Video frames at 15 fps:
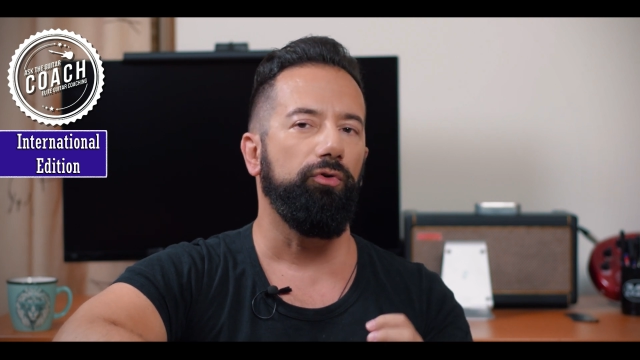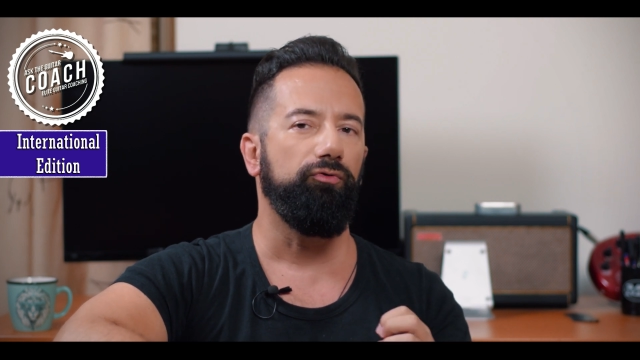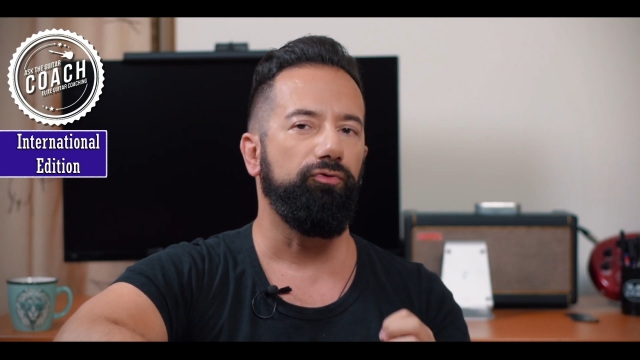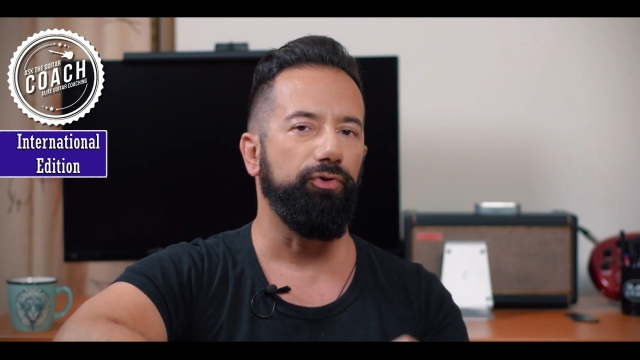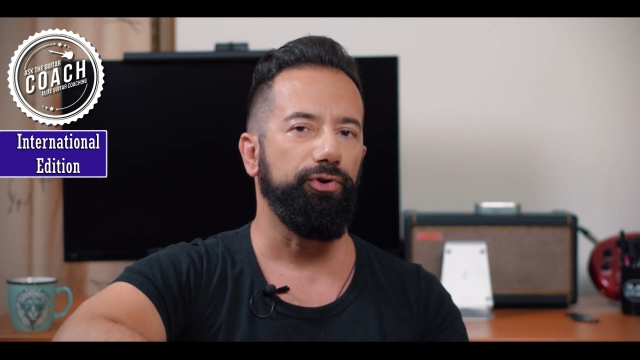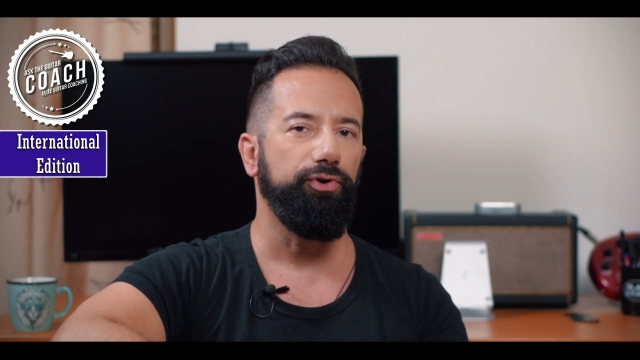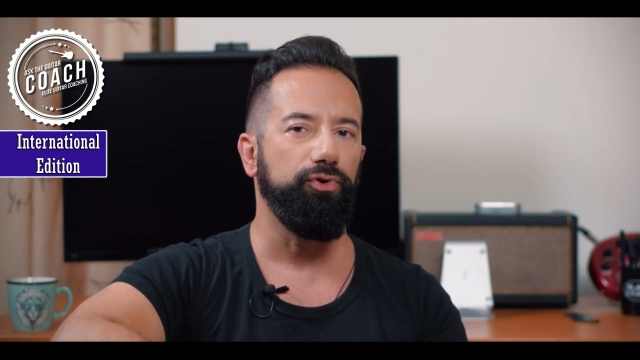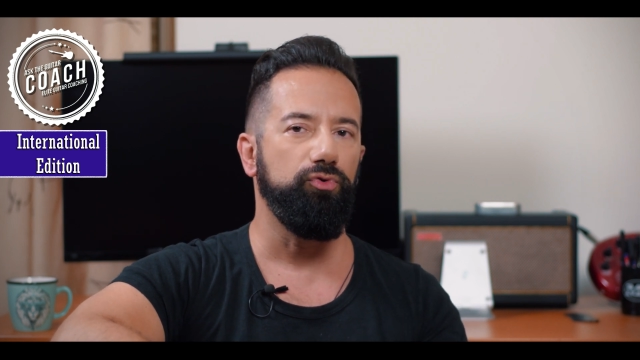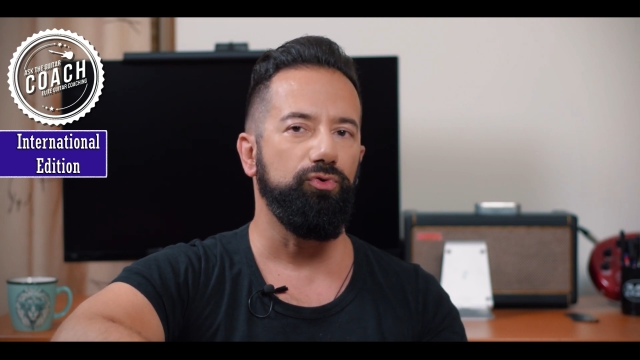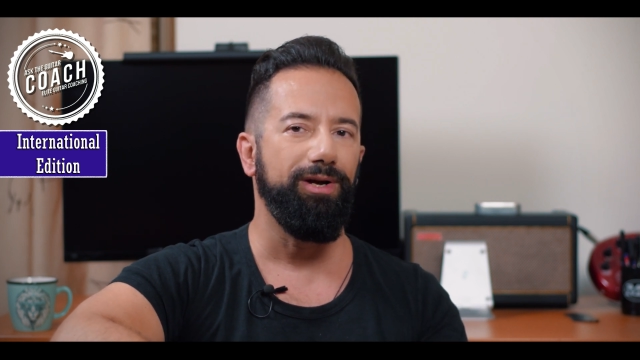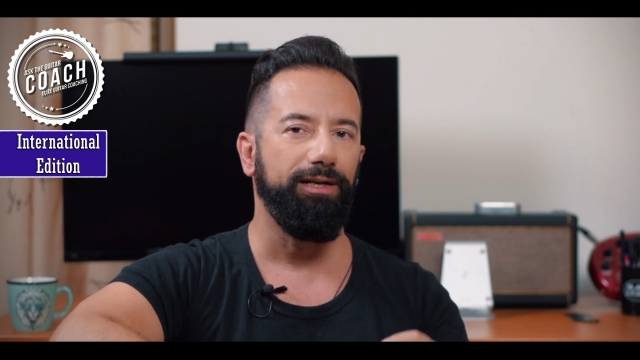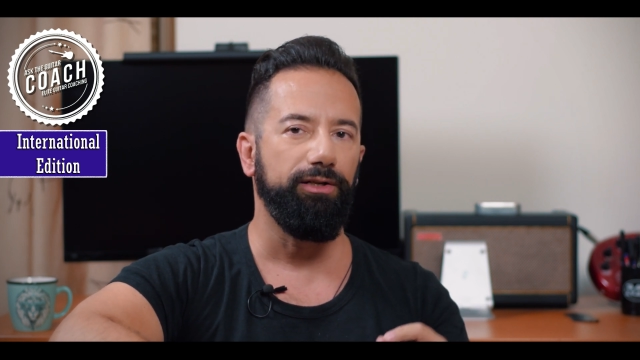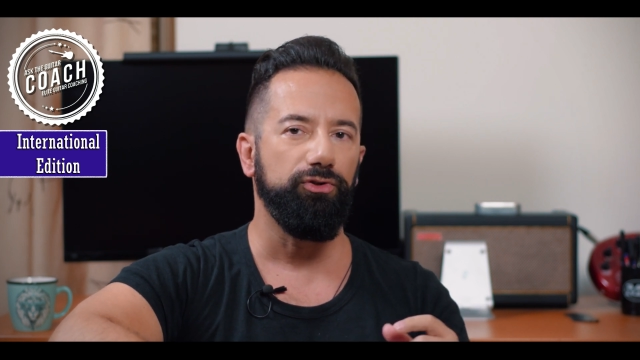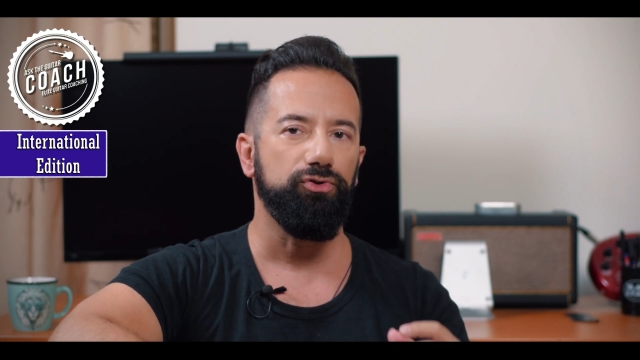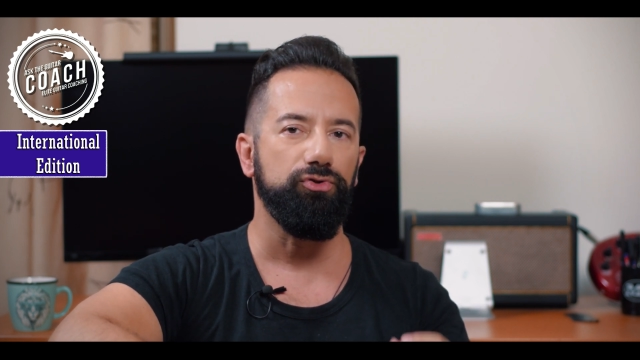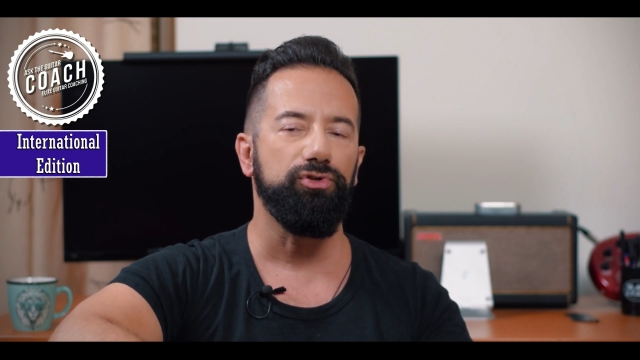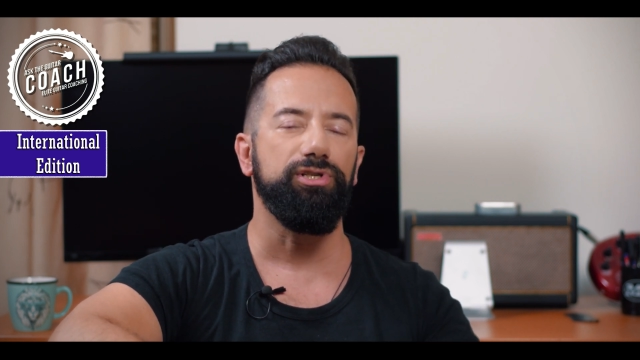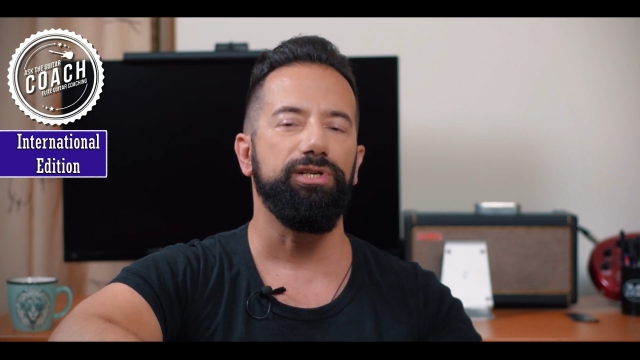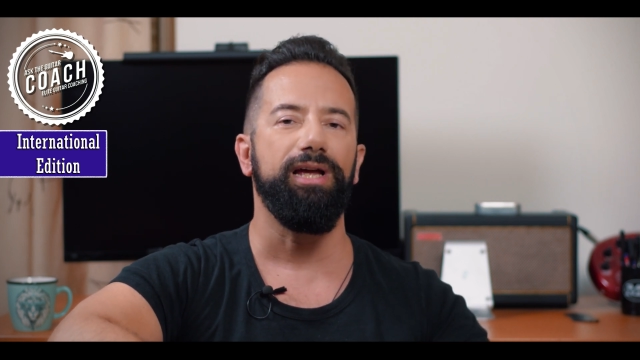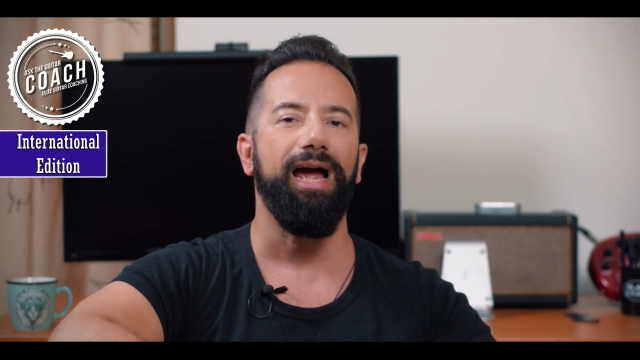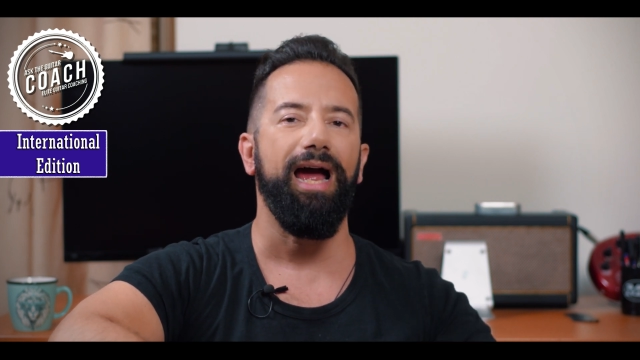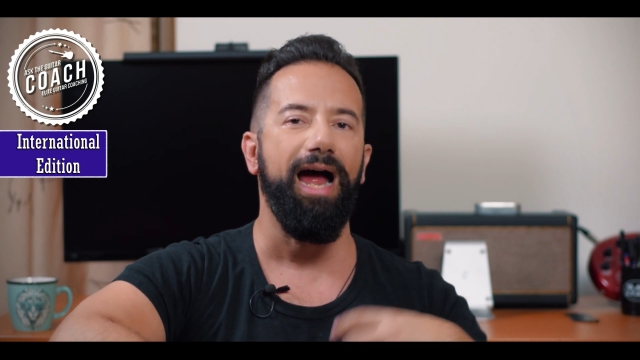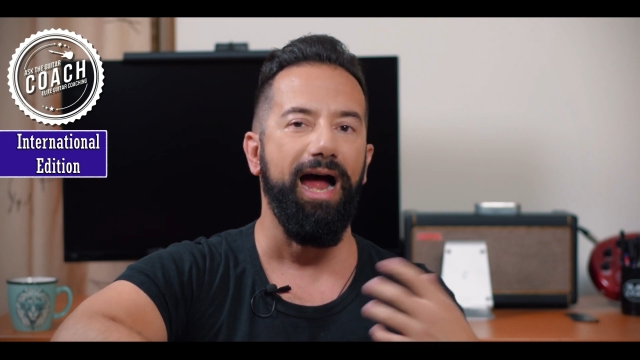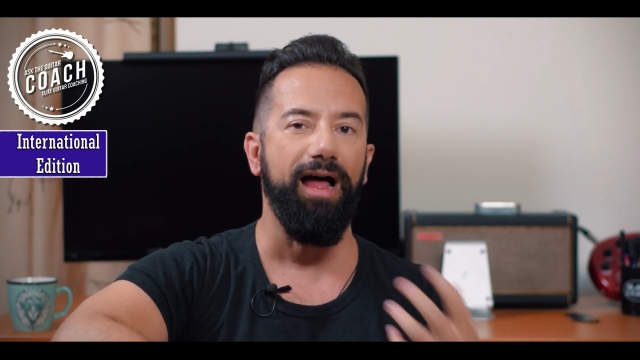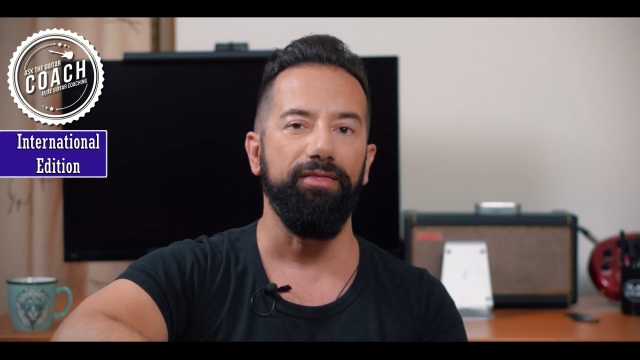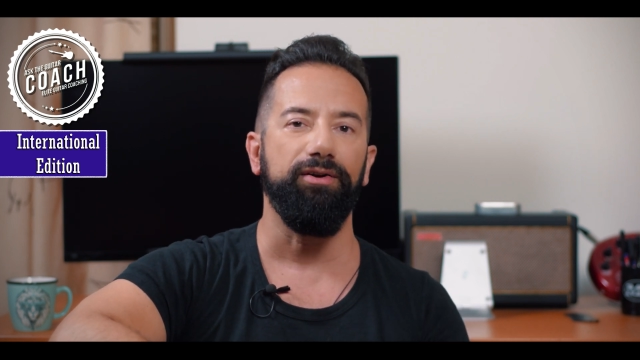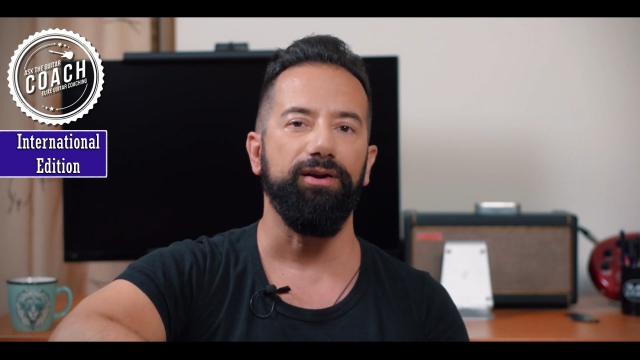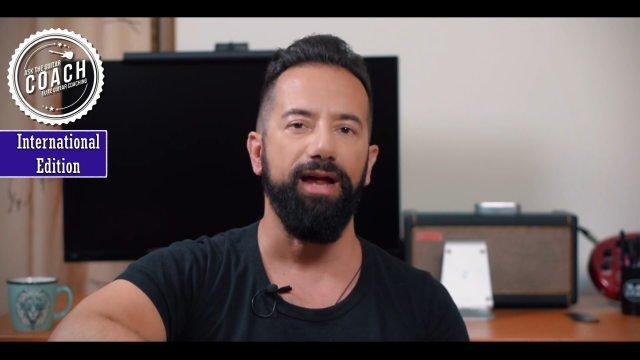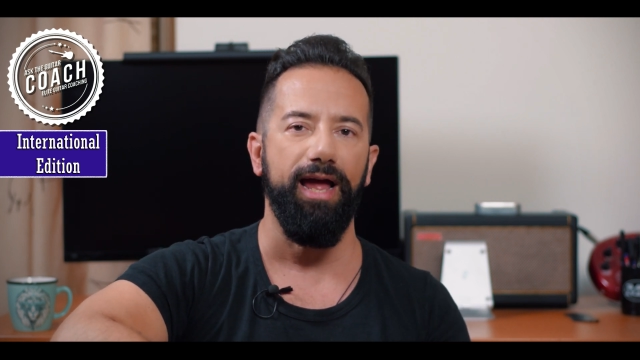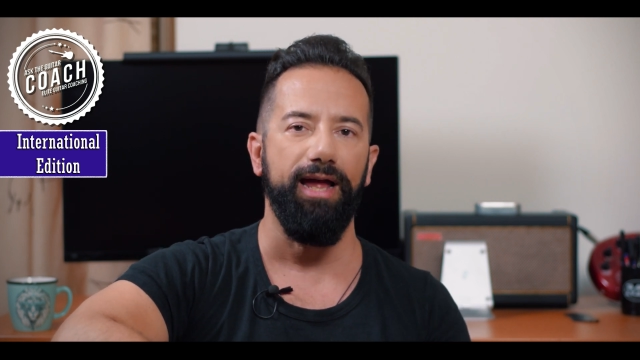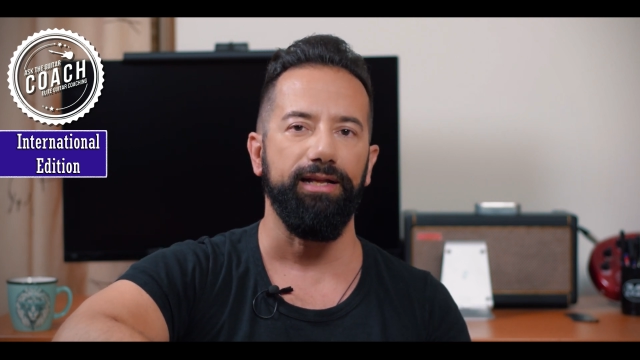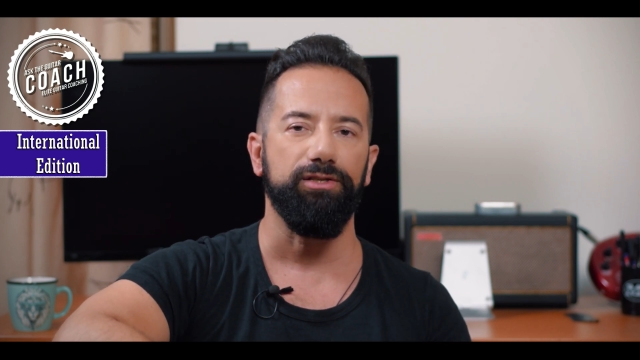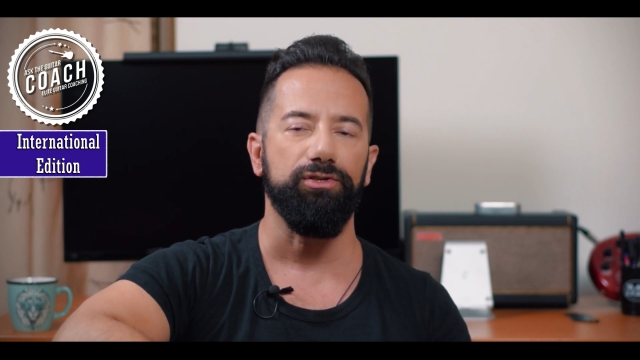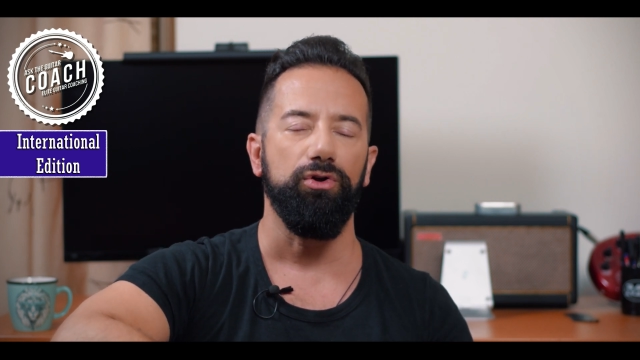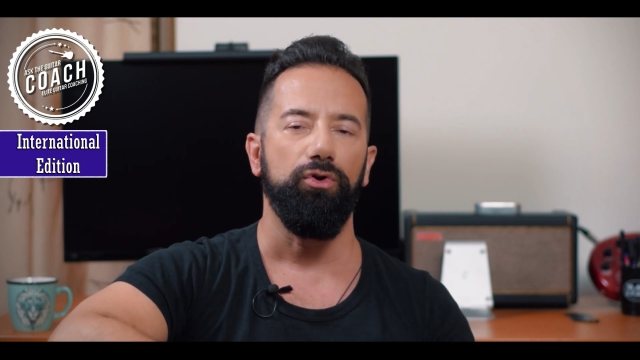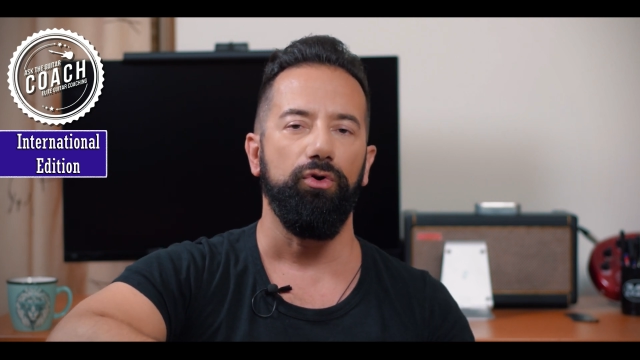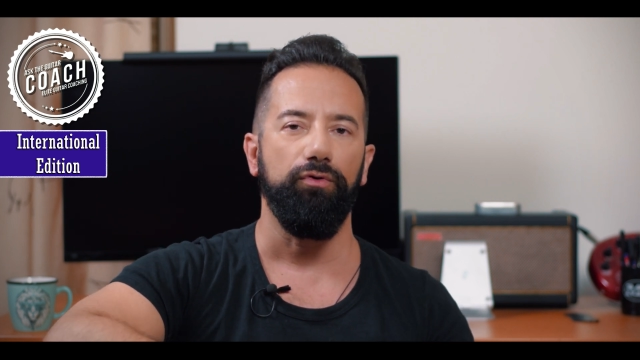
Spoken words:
for you, and you should see other kinds